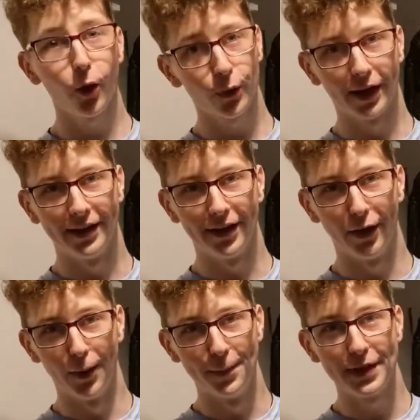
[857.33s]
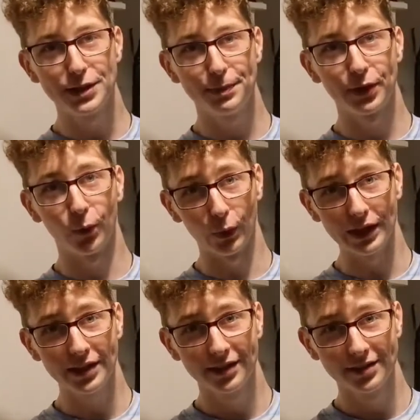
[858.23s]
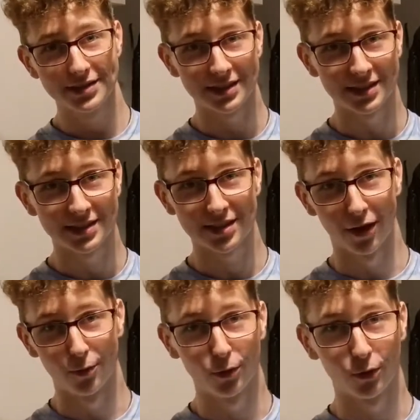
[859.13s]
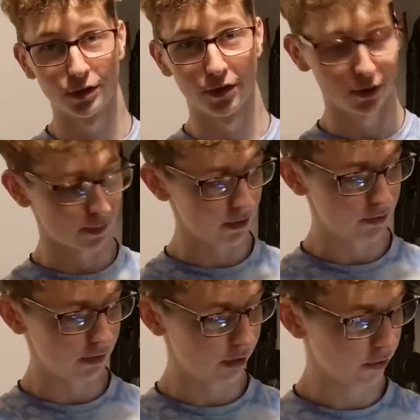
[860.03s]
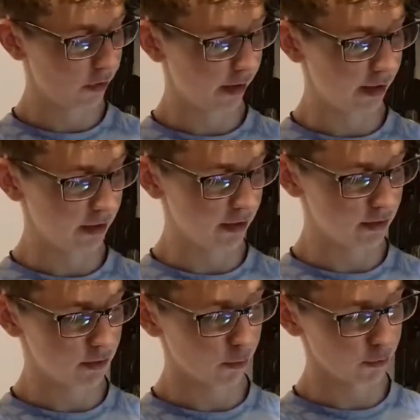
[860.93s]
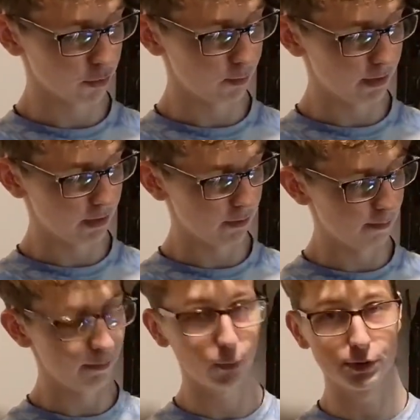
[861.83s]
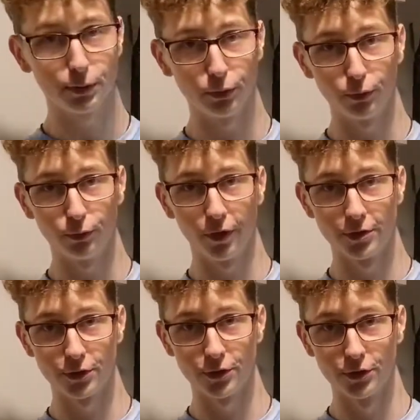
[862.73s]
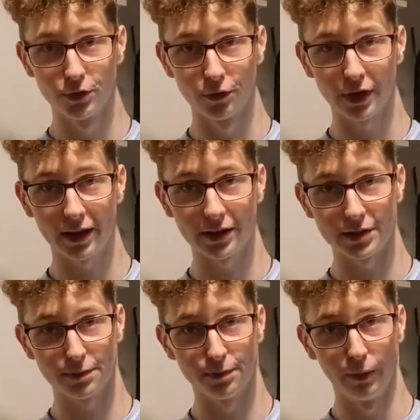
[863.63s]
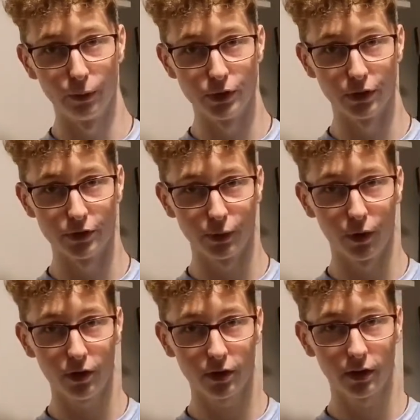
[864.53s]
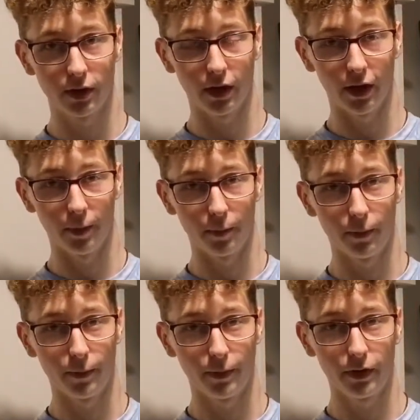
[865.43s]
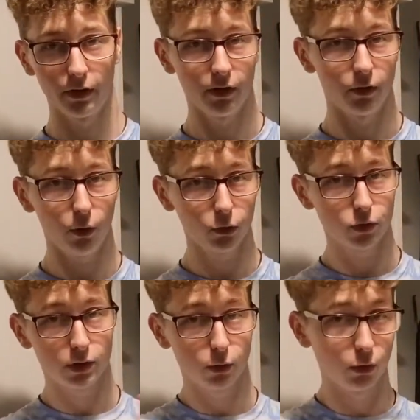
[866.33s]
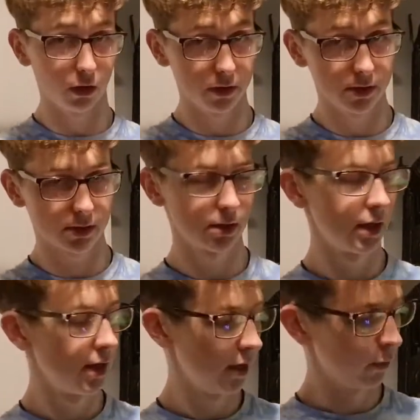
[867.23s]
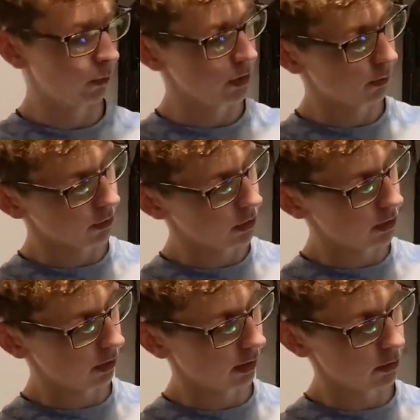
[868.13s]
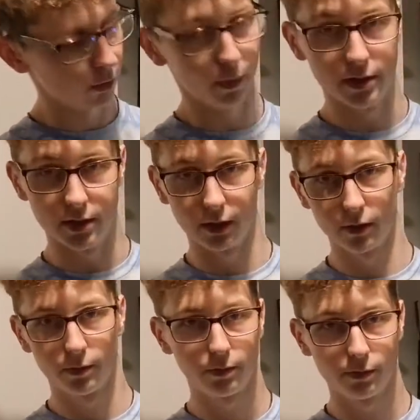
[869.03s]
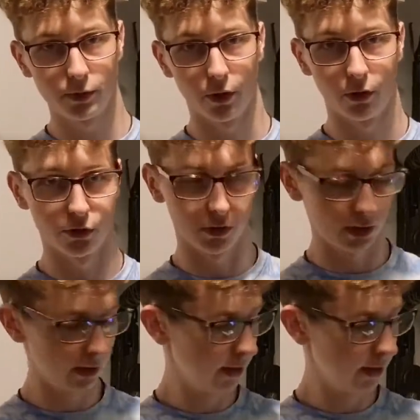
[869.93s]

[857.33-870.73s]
Okay, it's been a week since I recorded the last part of this video. There's also been multiple versions of getting this motor to work. Also did all the lights, which are much easier than your basic circuitry.